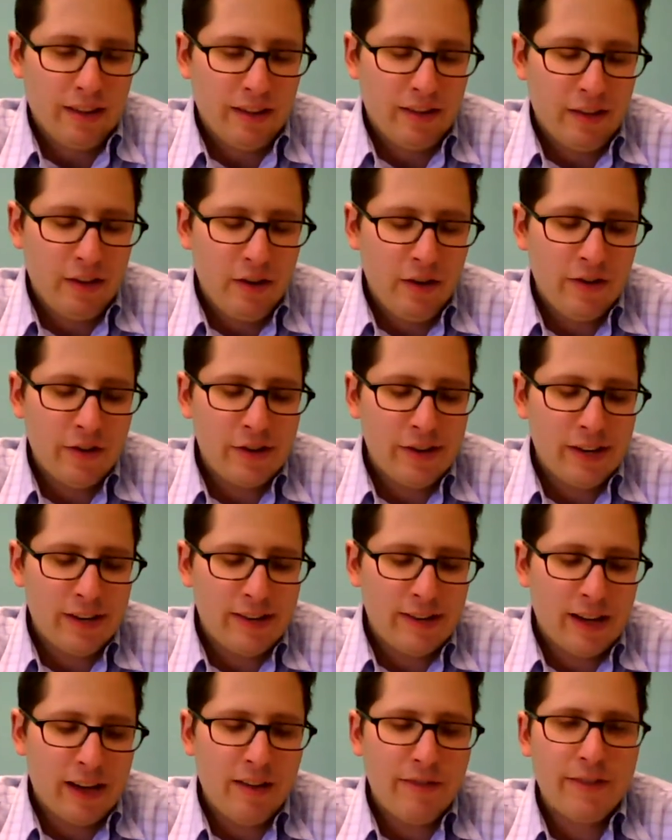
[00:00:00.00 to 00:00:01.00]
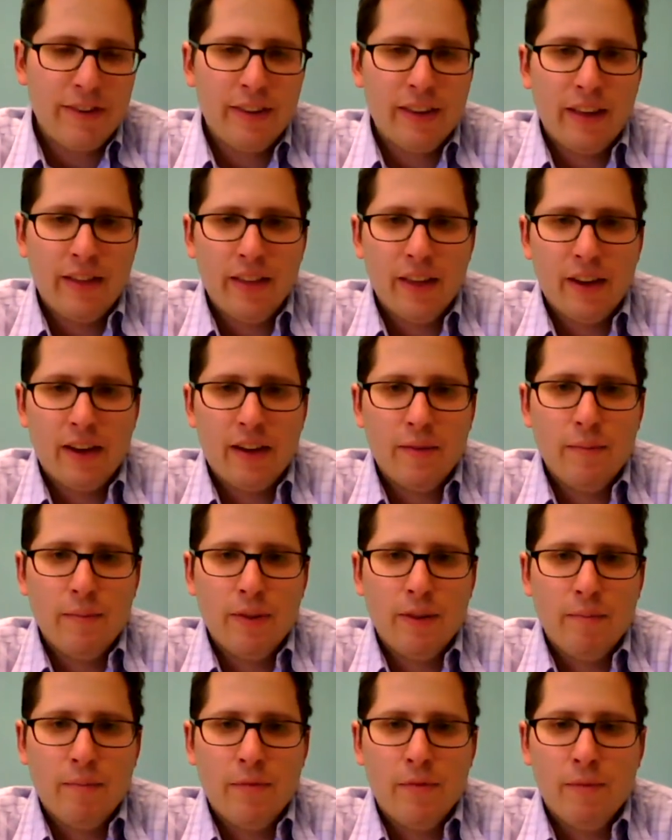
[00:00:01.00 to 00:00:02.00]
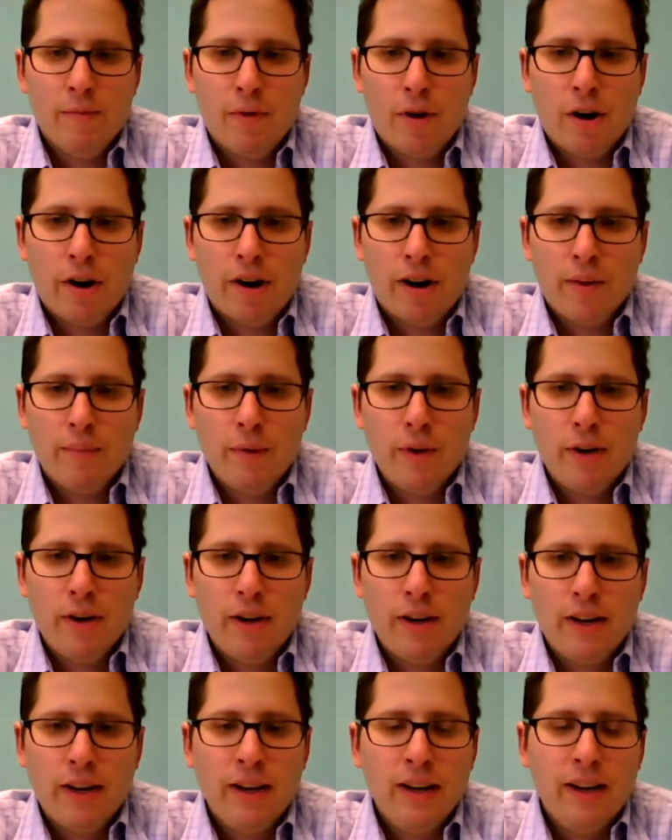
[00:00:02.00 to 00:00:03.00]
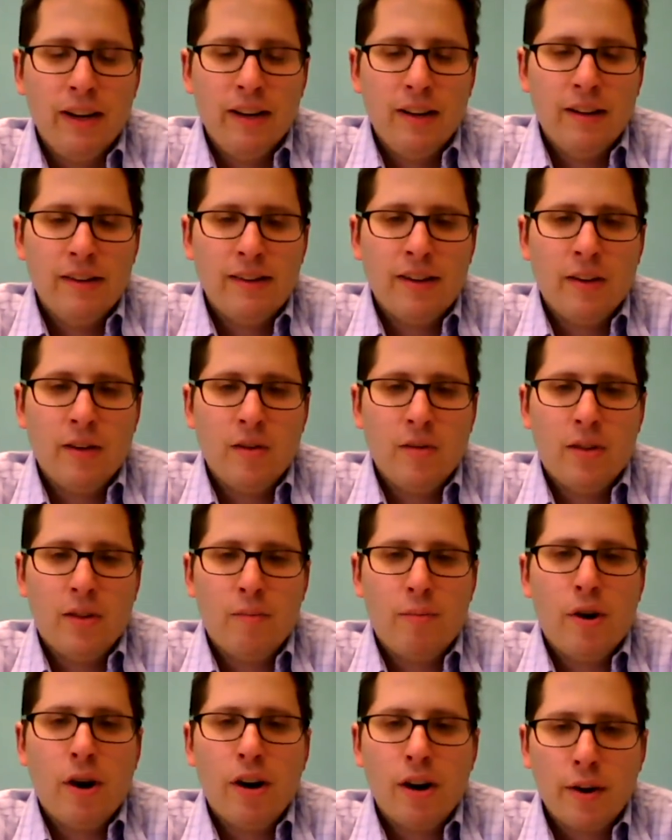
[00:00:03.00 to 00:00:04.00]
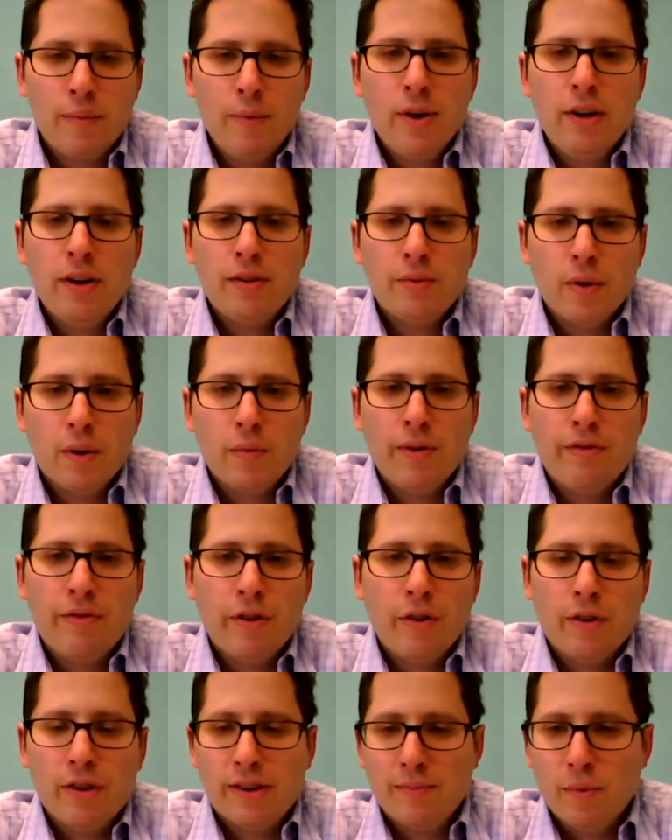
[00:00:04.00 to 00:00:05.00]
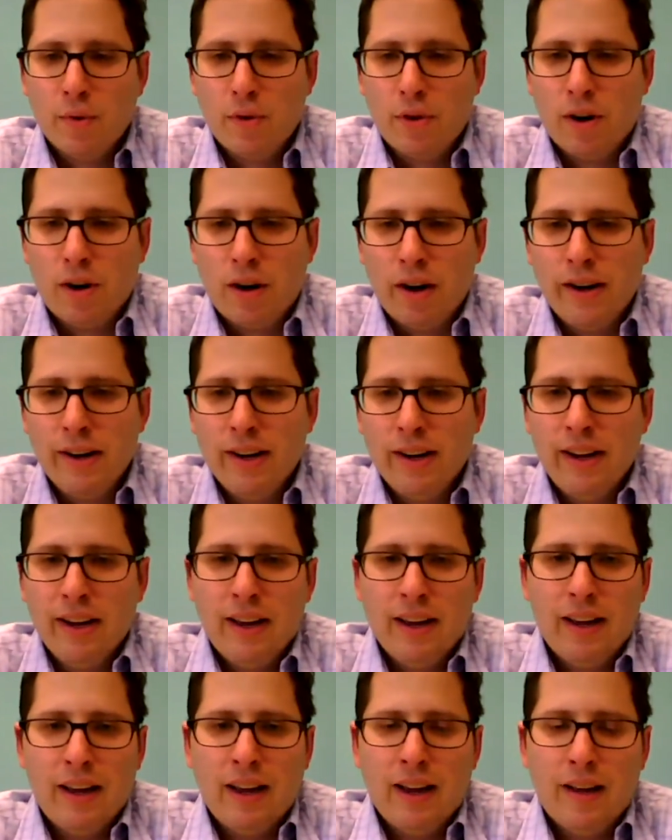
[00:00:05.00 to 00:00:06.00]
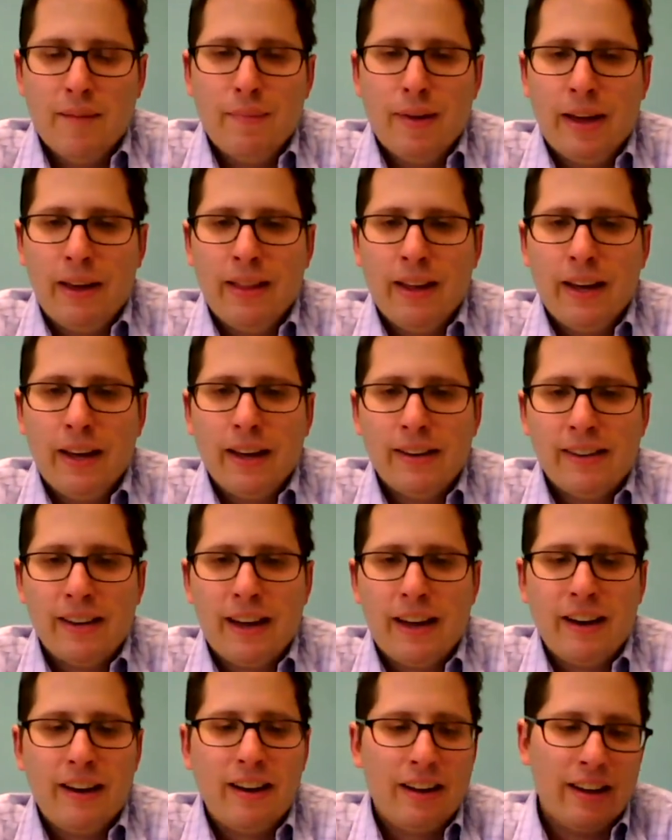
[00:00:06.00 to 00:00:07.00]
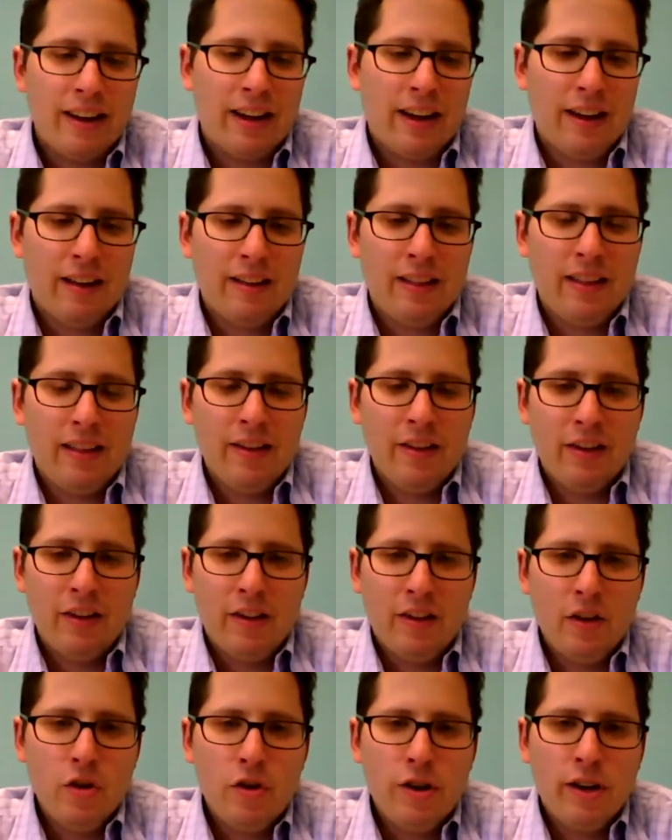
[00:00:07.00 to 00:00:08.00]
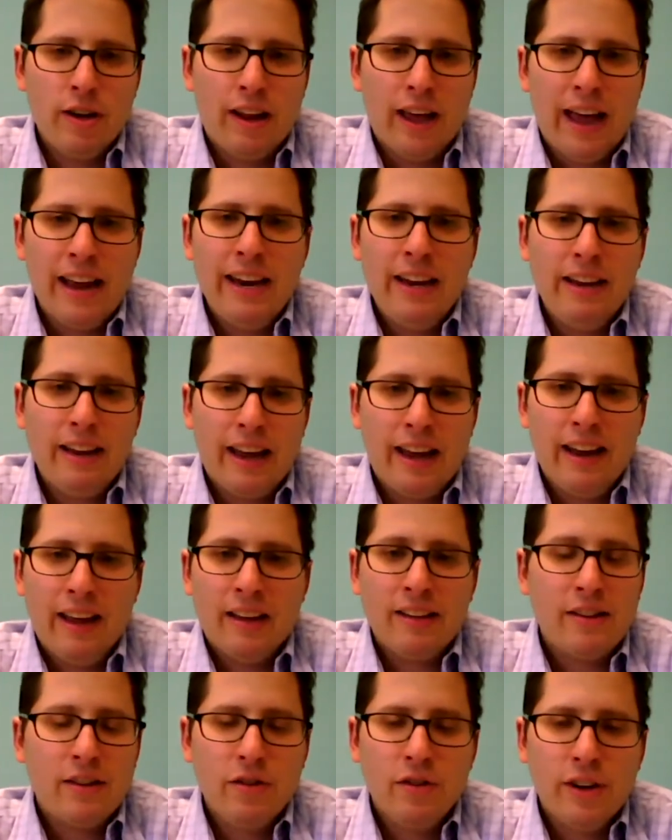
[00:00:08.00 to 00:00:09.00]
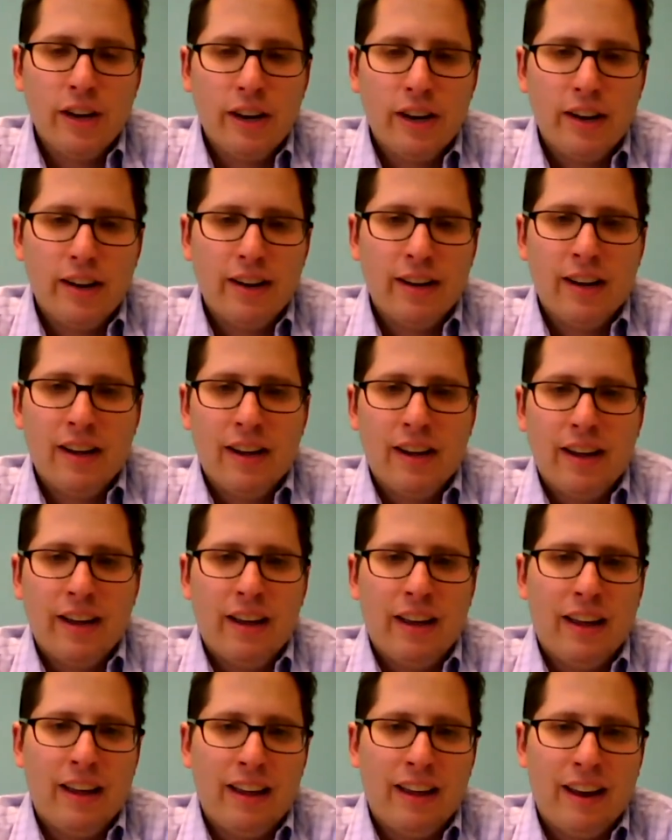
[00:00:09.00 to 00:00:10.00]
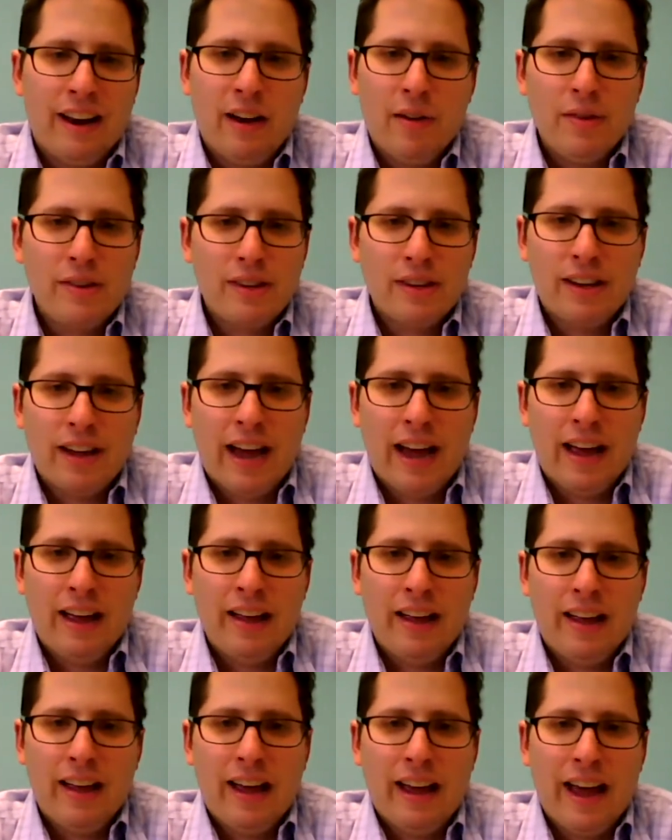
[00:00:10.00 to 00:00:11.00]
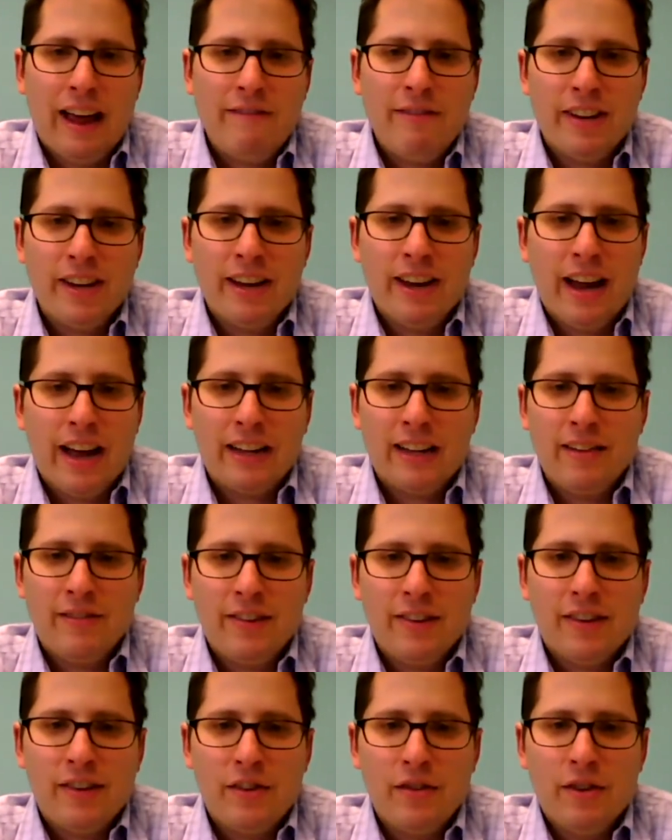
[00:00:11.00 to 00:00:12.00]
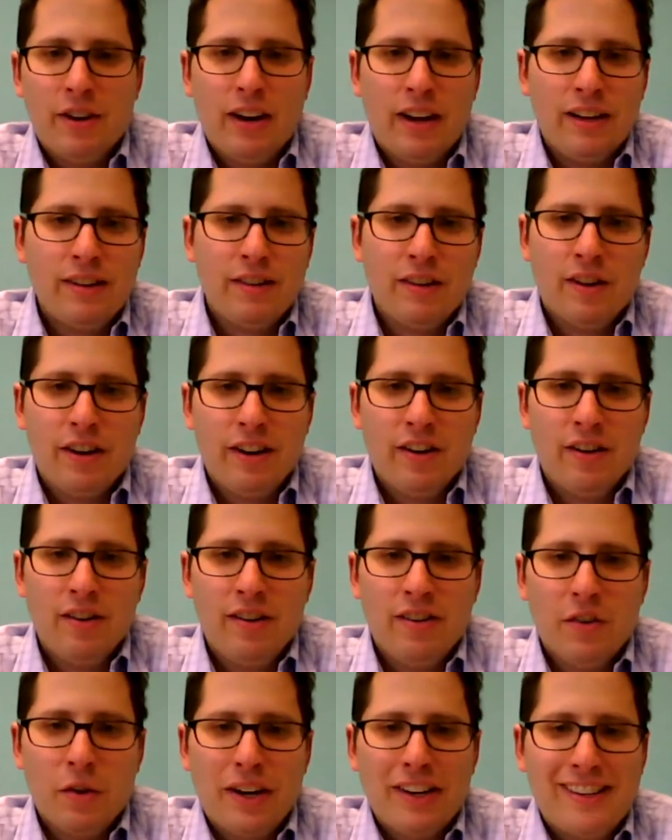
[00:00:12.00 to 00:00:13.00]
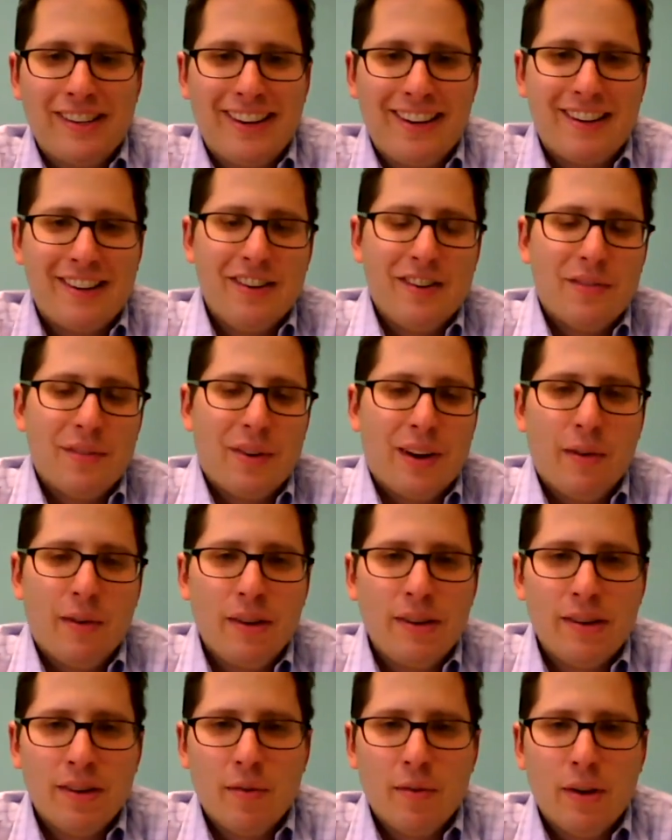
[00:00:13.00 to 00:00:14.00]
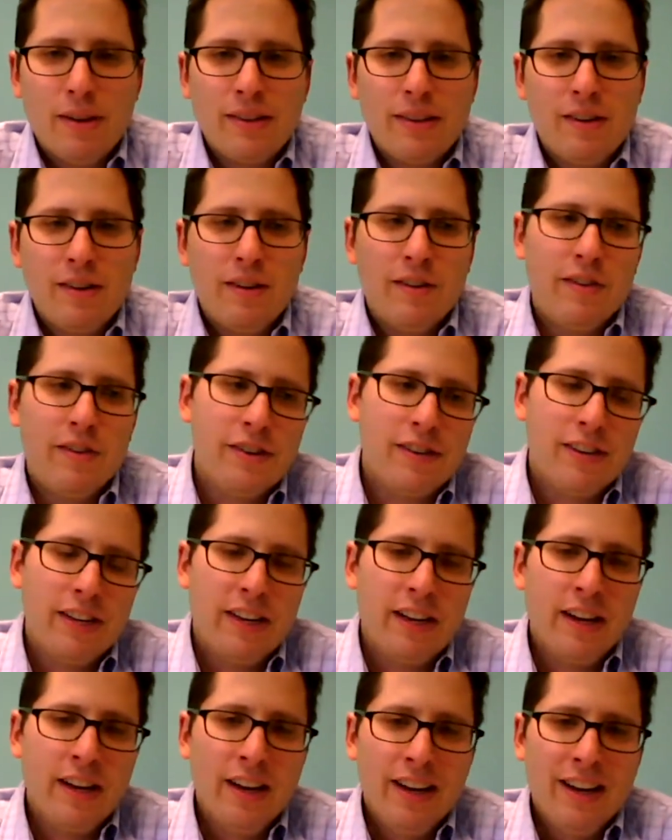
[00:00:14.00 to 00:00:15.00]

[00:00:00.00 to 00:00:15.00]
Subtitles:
university itself and then the broader community. So the broader community is what we focus more on. And like I said, you can, a student, and I was an advocate activist student. I started organizations when I went to Wesleyan University